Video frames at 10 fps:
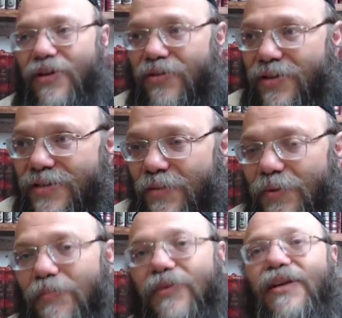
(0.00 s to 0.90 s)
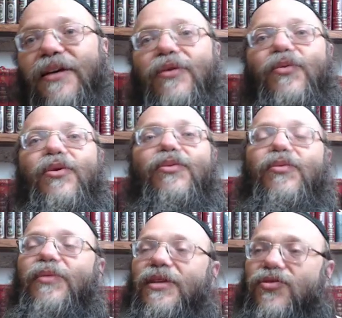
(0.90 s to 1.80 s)
Ish that some people they want to
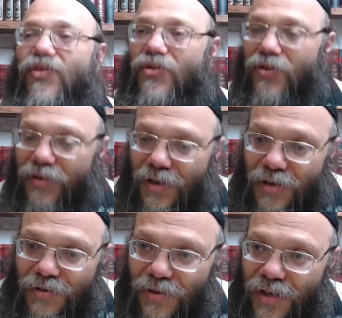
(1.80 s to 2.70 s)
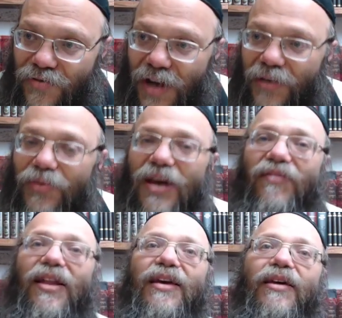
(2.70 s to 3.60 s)
be stringent, so they're trying to have
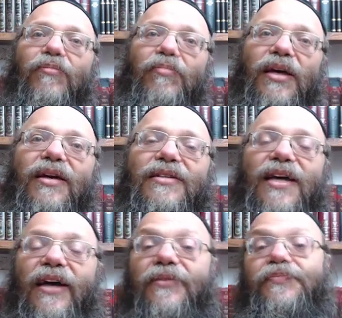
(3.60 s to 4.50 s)
like a big kazait.